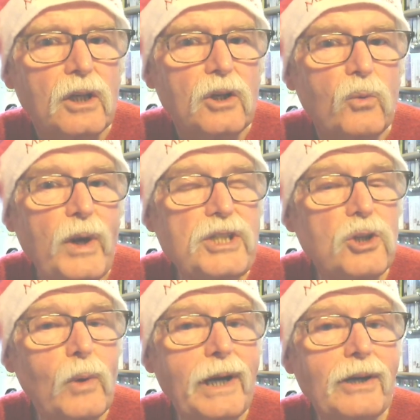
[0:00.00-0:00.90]
When
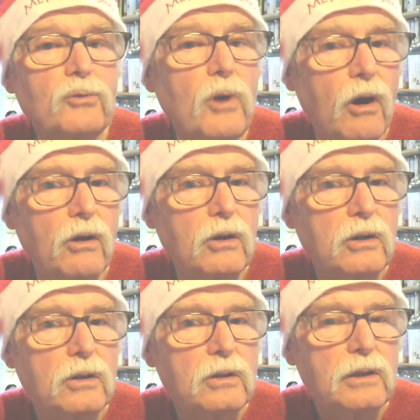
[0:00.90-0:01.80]
you are wrong,
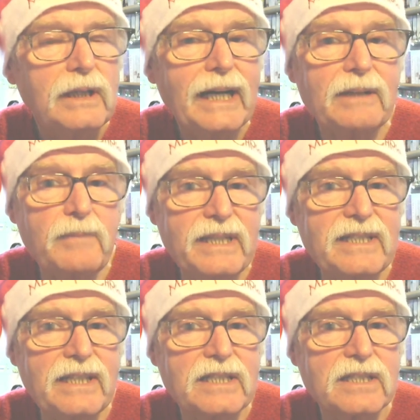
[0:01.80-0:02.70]

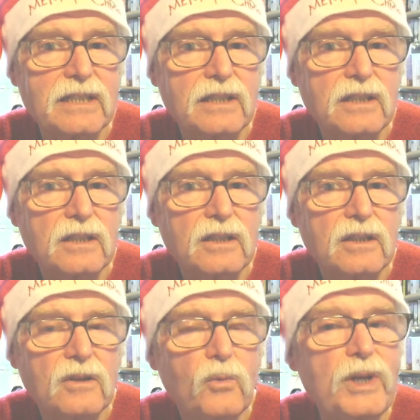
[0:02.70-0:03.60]
admit it.
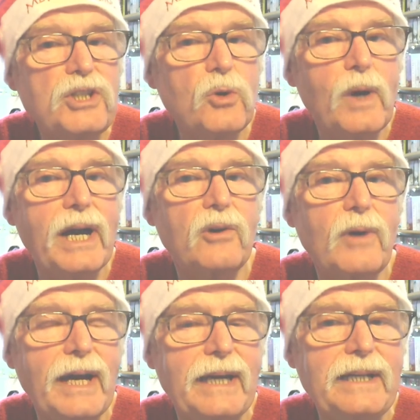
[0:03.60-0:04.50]
When you are
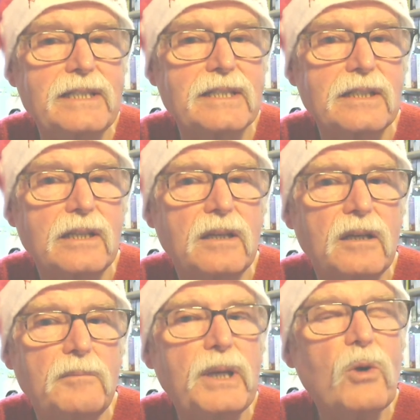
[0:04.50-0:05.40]
right,
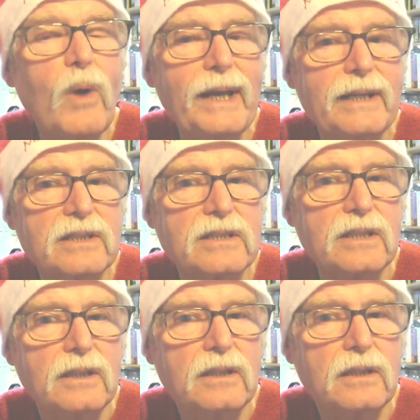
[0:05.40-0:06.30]
be quiet.
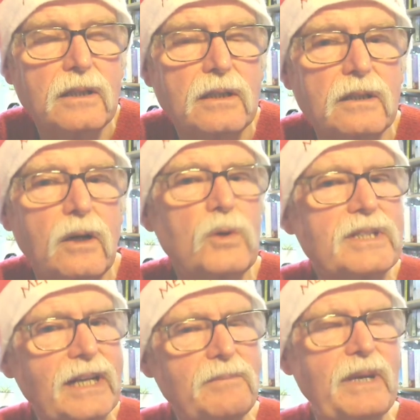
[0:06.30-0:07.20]

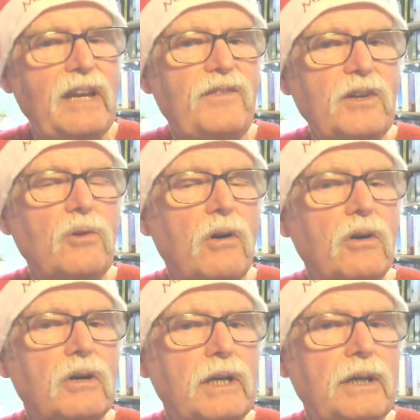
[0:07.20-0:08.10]
Always admit if you're
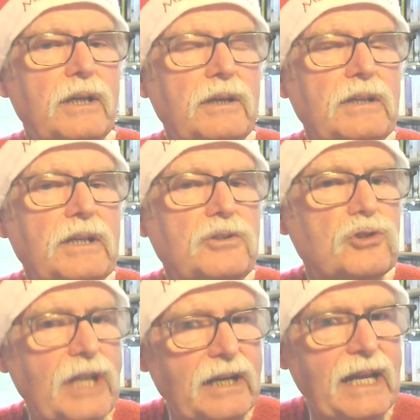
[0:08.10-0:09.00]
wrong,
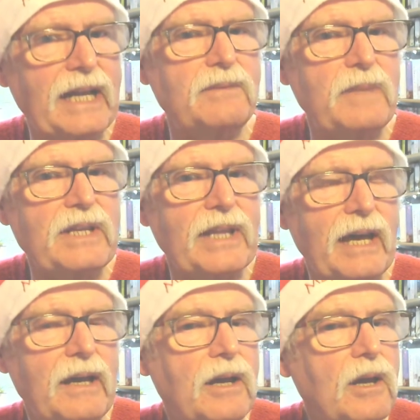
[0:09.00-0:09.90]
just admit
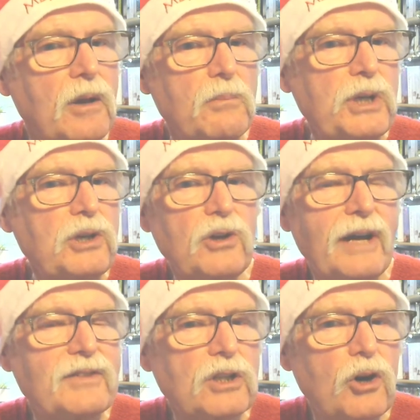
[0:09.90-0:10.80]
that. But you don't
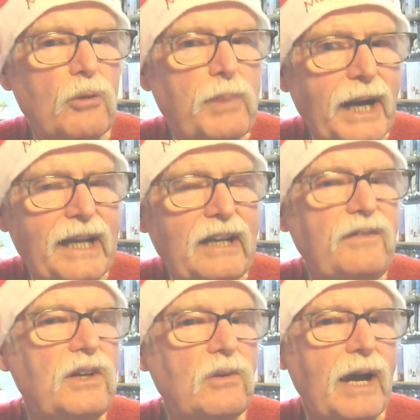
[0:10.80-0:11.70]
have to go bragging
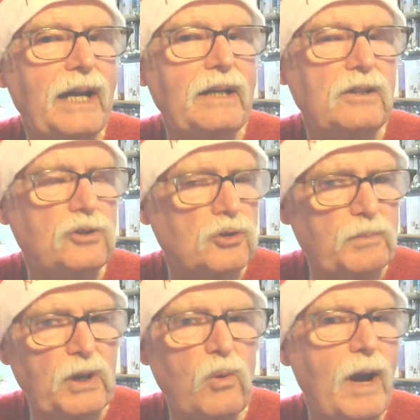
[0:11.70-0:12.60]
if you're right.
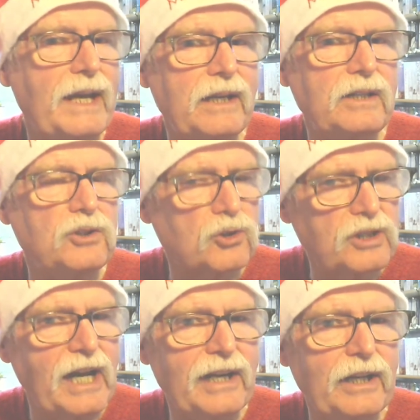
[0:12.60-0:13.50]
Just be quiet and
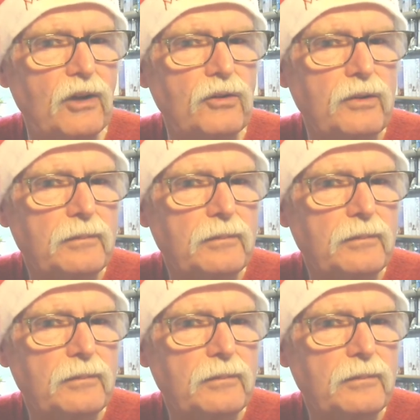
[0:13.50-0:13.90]
just carry on.